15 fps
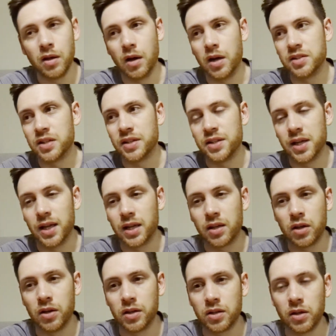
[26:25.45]
I said, no,
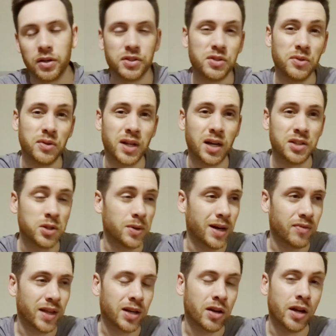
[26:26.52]
I can't do that. I don't
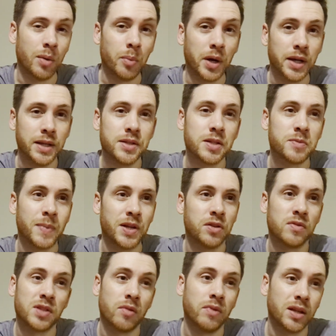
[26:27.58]
have that kind of money to spend
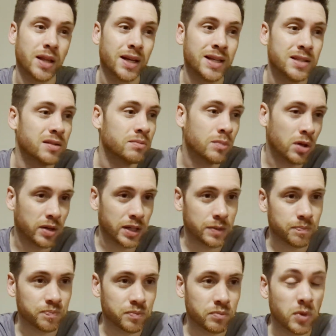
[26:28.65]
on something that isn't my
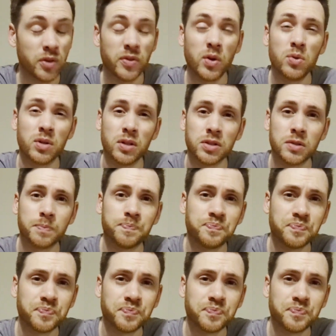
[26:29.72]
focus.